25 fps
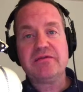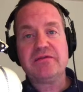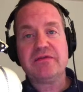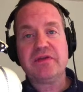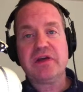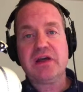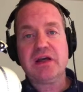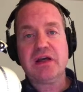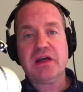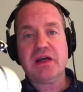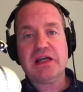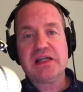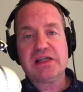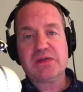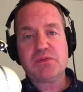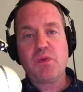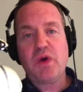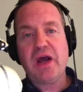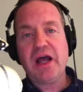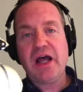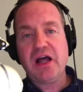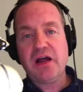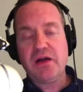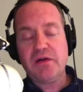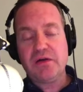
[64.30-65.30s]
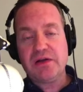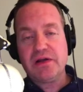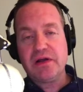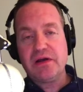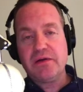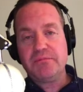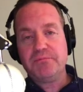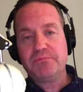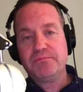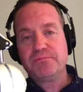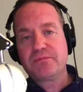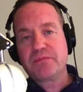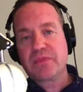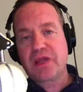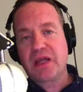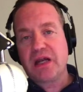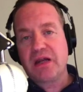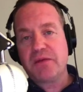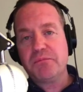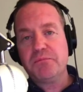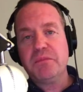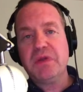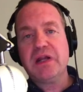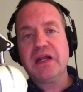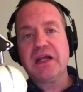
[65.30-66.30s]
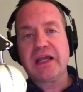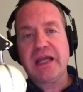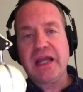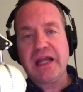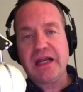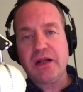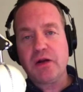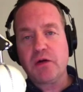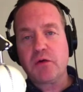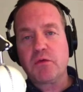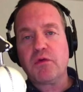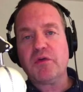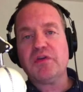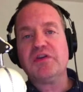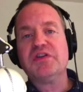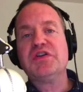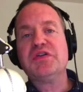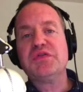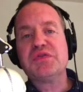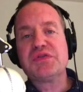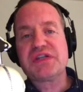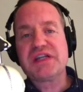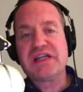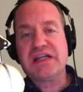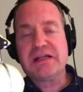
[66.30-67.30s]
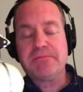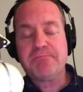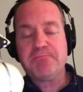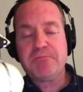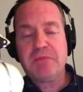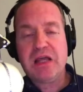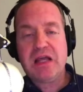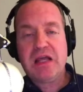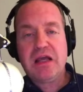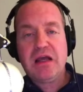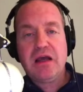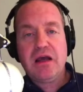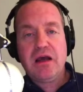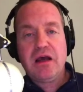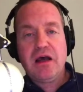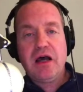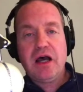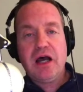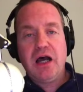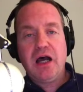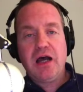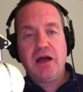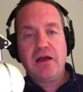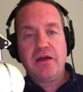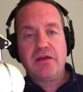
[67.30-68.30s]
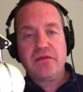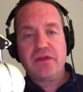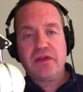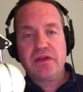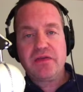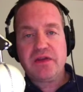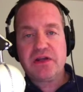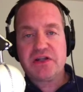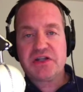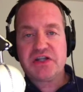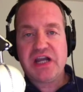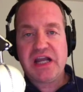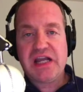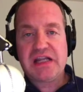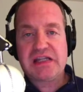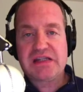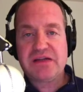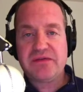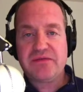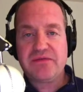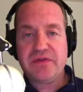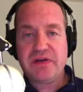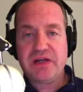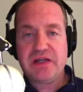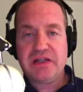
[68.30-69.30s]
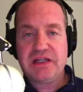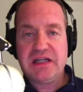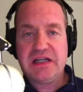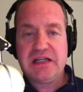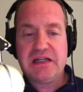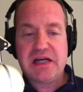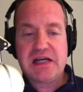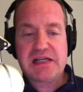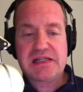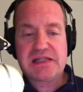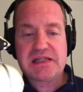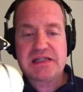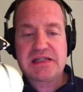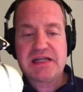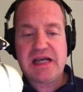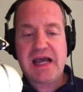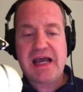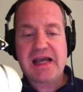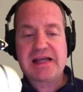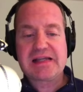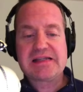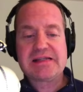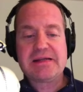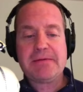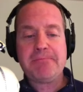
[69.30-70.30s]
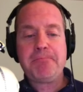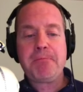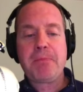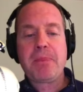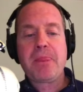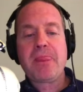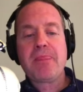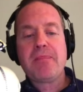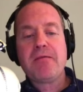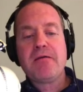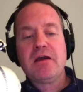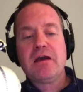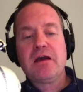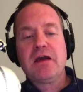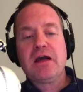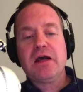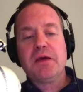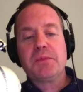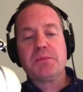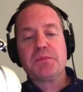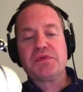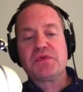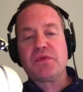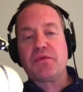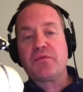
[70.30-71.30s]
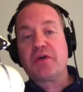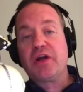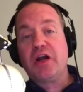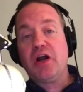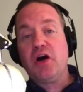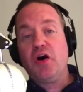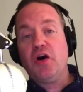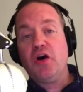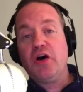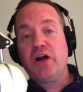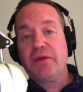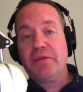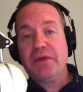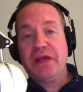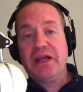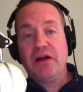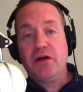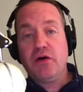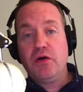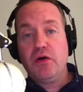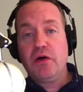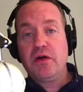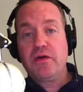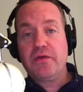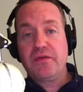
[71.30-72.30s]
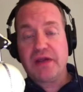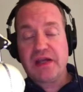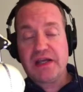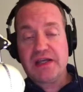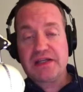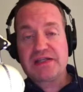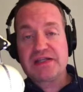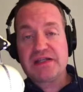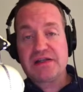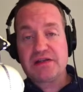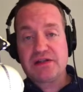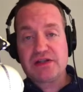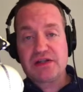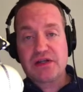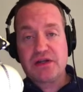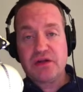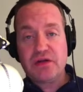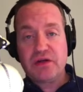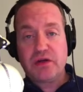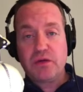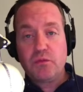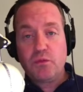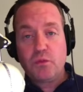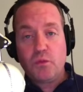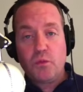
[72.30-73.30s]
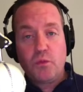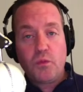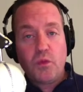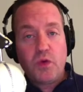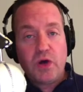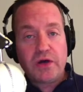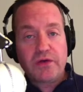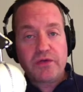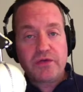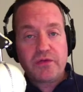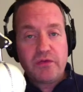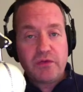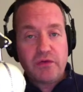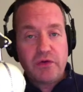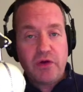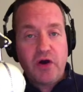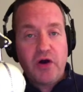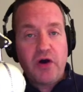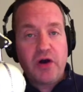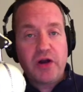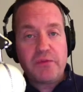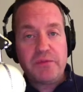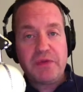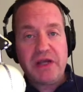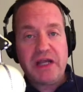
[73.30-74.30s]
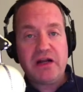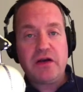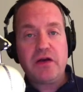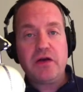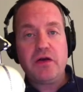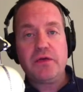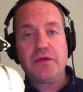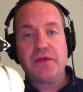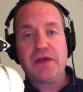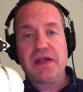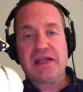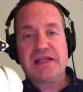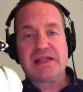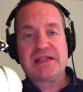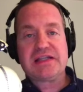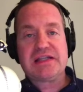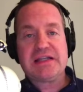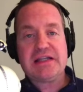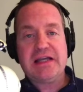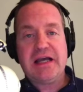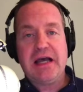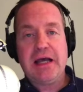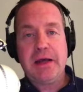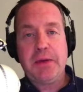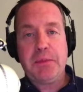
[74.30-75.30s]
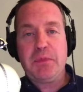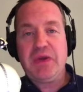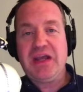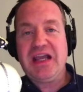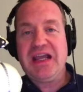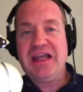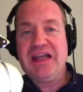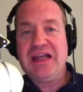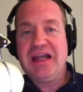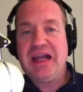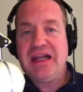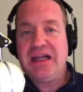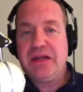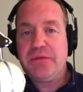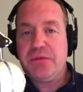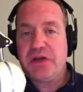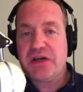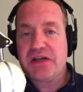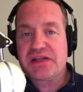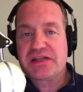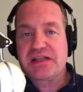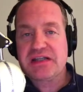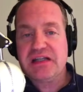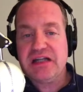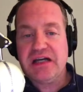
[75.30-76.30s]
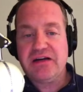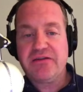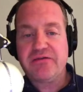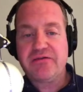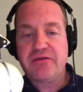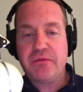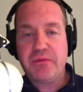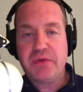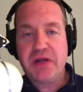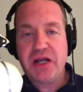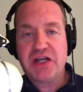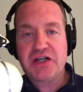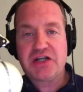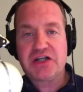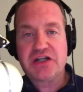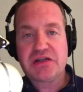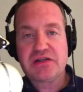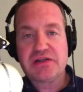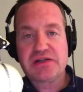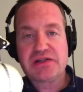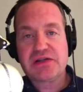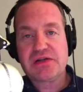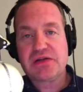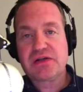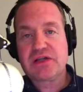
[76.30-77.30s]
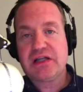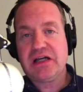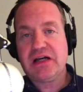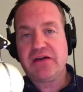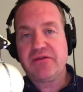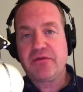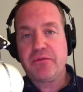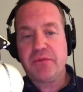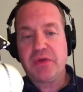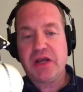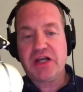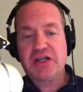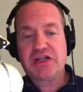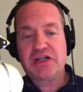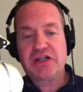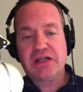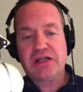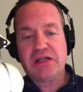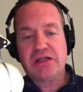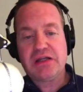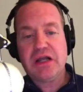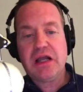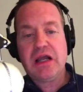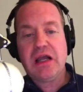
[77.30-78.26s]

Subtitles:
as well, kind of mitigating or reducing the chance of DDoS attacks. I'm going to automate all this, and so you can walk through and automate all this in AWS CloudFormation. So CloudFormation